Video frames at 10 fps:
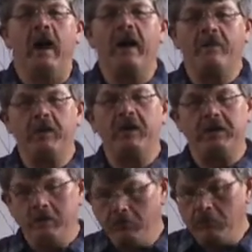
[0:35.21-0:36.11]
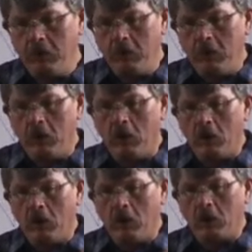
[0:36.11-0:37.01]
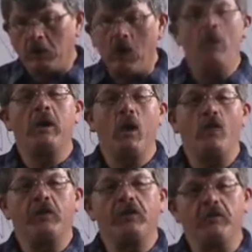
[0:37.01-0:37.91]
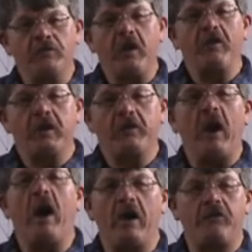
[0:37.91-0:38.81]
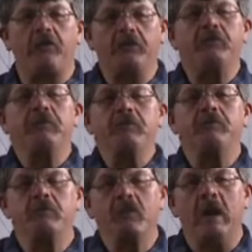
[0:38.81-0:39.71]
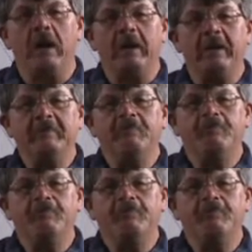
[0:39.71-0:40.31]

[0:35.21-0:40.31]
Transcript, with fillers: I have been going over some various authors uh,